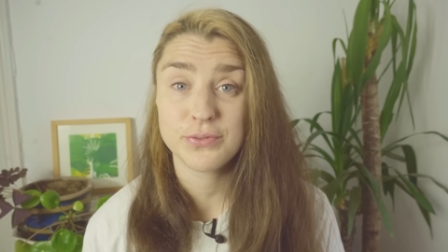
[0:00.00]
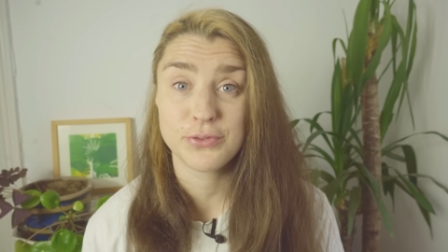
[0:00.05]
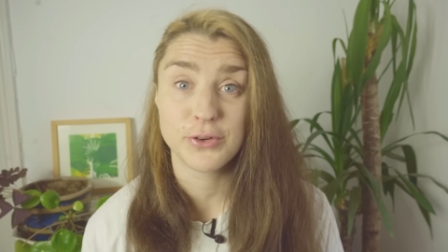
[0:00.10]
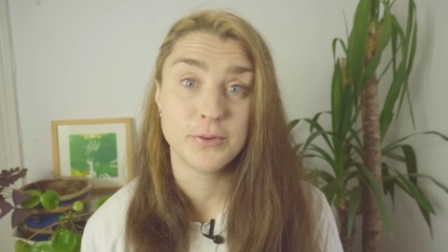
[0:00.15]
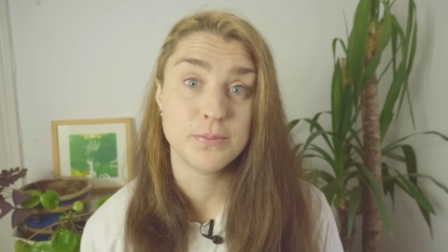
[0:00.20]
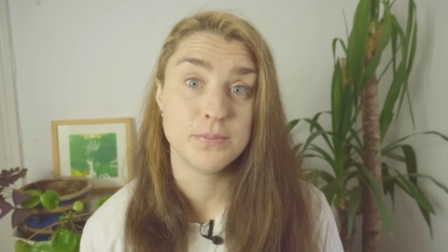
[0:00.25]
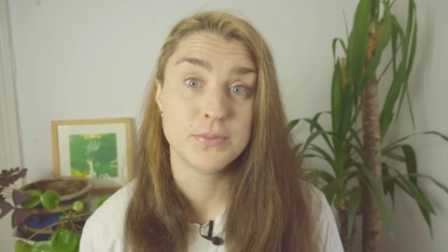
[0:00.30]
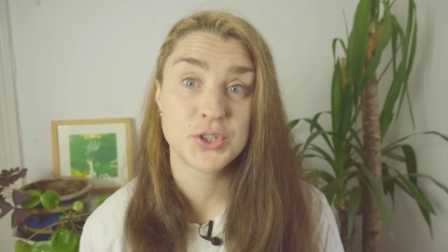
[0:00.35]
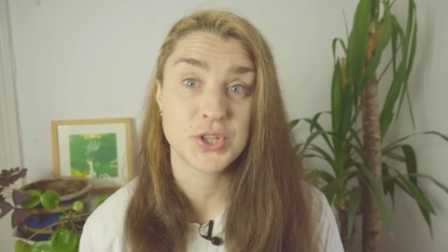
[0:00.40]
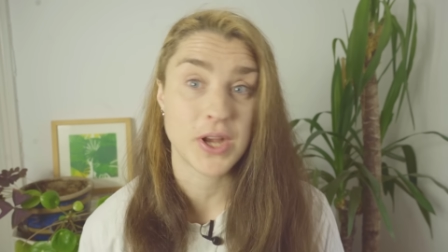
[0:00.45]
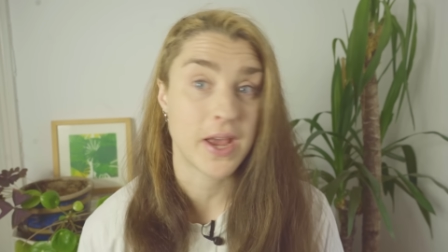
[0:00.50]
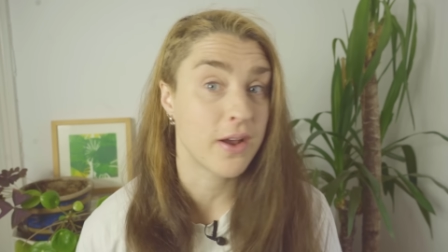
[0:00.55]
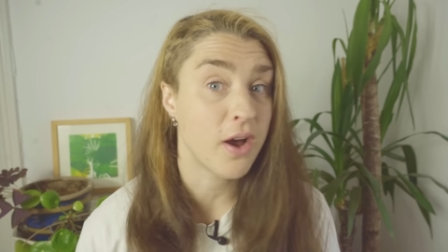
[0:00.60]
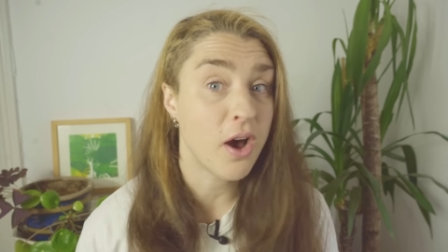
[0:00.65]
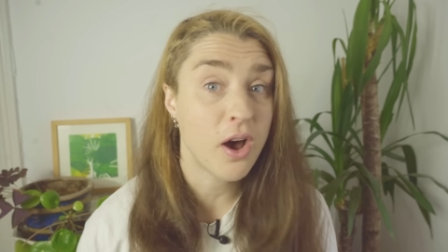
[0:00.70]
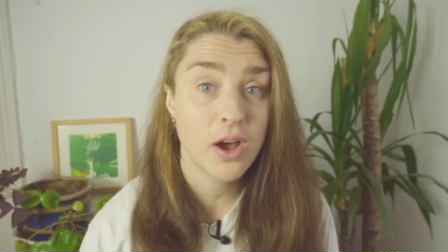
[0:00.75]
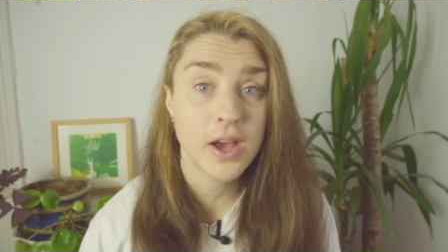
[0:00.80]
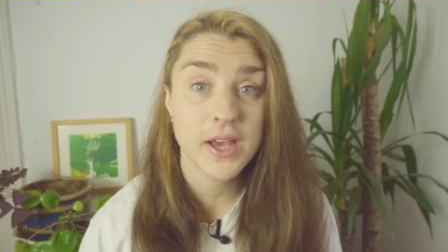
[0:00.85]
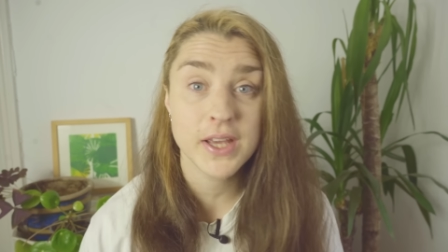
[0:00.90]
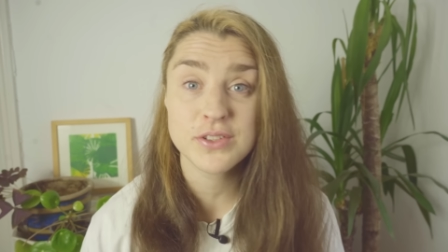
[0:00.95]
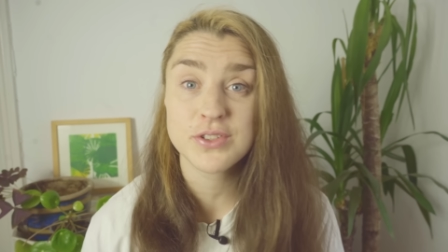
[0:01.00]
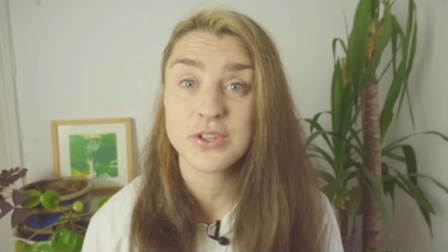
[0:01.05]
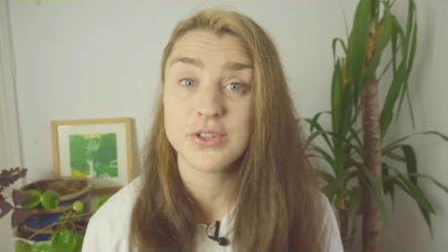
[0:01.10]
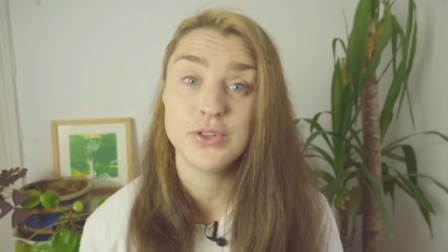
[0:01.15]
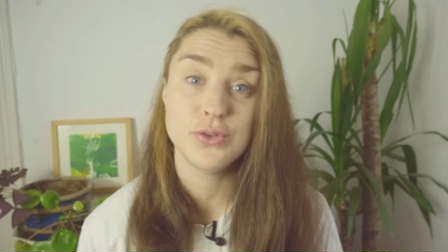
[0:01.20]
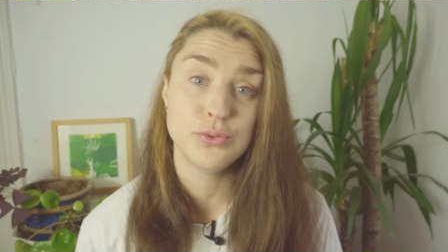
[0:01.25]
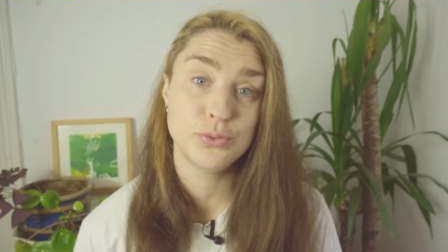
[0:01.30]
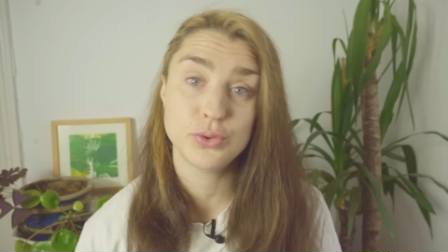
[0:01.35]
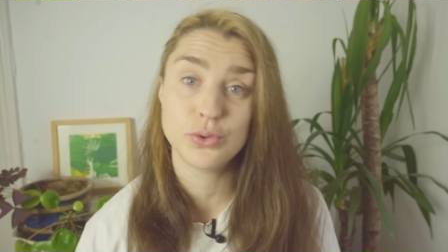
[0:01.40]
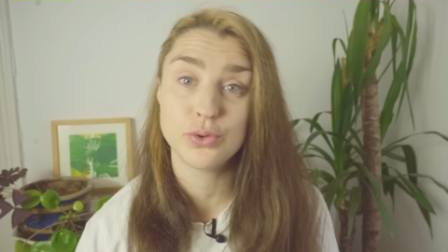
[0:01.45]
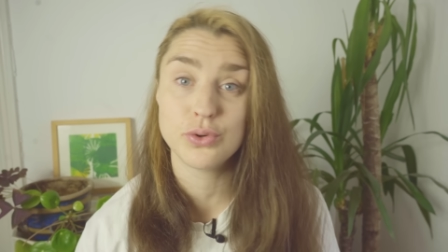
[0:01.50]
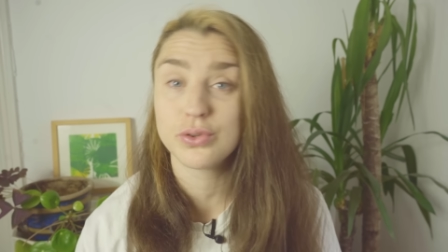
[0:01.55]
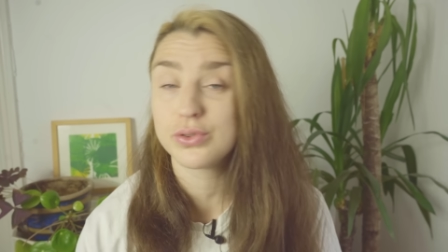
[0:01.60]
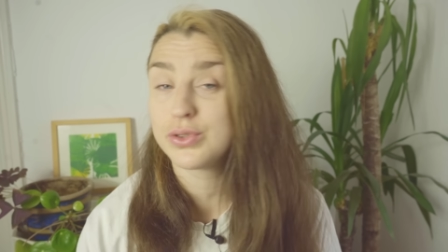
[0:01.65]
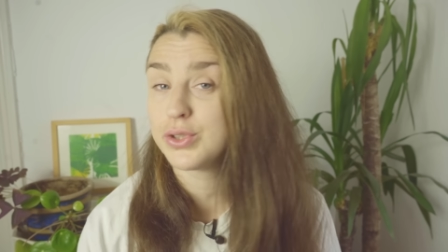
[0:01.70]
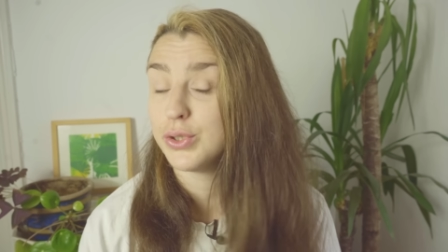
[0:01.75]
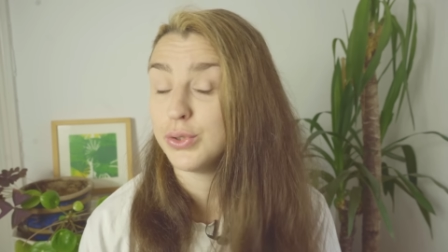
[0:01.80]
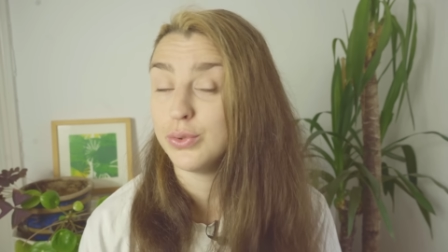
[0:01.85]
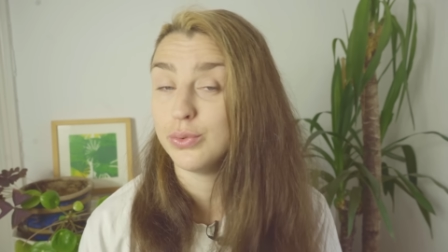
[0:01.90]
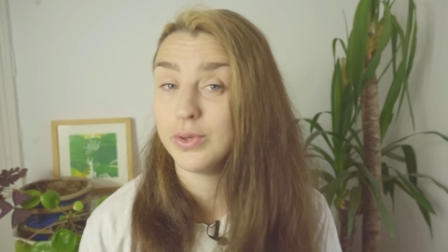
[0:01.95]
from Shanghai to New
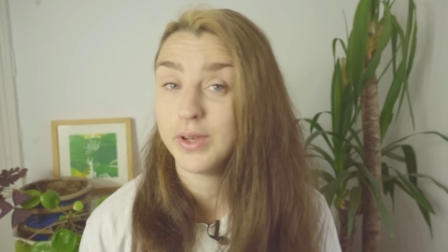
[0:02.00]
York to